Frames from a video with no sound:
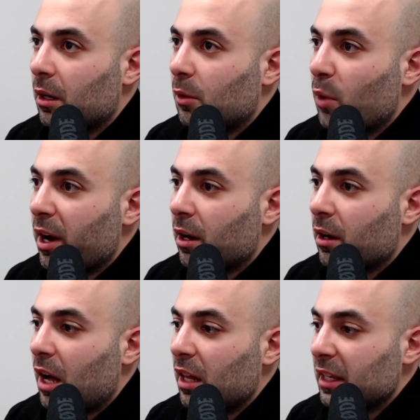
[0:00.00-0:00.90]
where
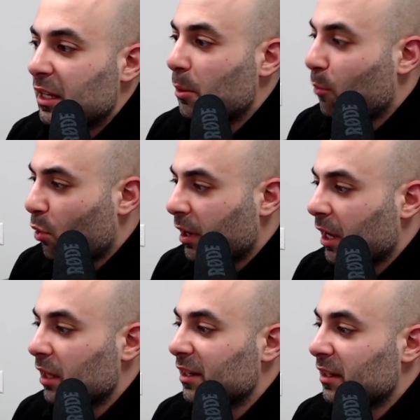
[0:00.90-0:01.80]
I'll eat in the morning,
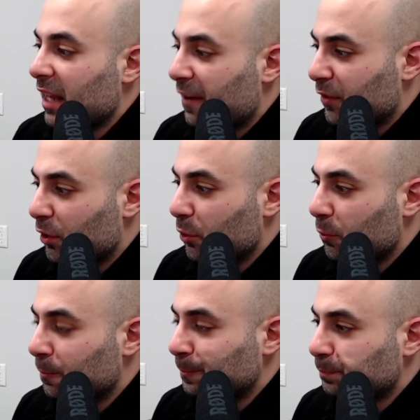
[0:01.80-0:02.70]
I'll eat in the
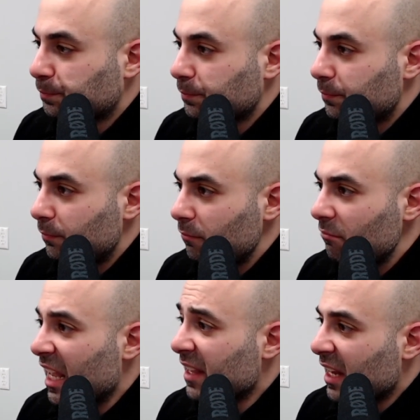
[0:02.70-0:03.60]
afternoon,
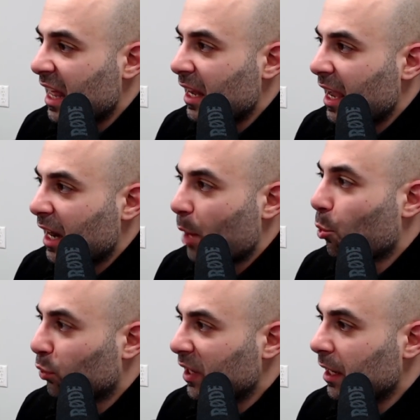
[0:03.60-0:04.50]
and then at night I
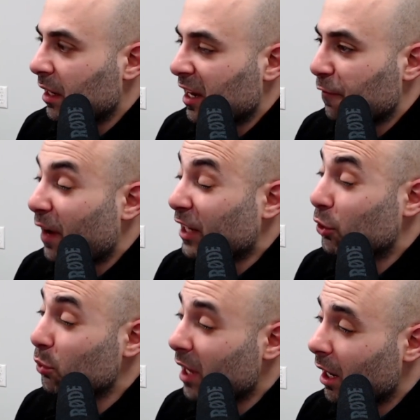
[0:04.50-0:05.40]
won't eat. And if I
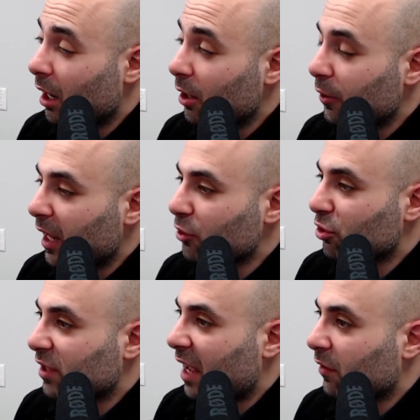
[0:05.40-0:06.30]
do get hungry, I'll
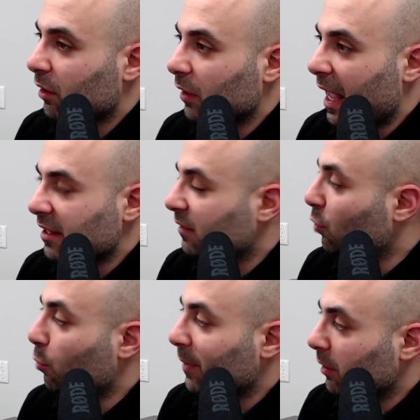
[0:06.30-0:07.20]
just have a glass of
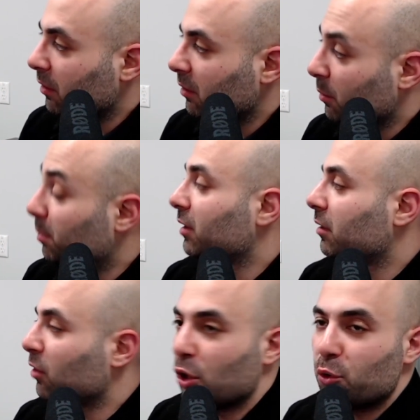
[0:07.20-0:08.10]
oat milk. But
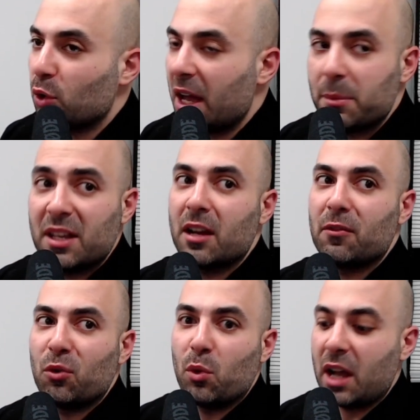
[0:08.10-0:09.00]
you got to be
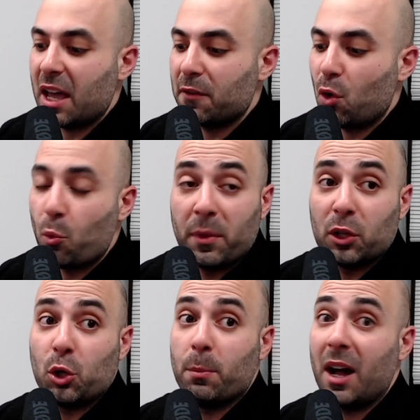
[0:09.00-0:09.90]
careful what kind of oat
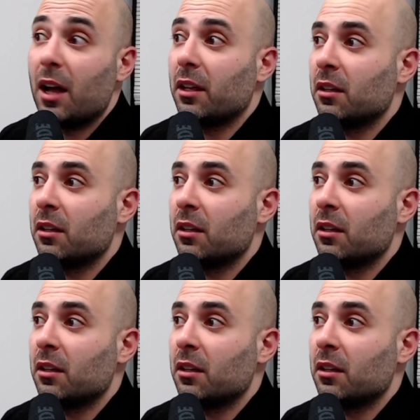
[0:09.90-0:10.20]
milk you buy.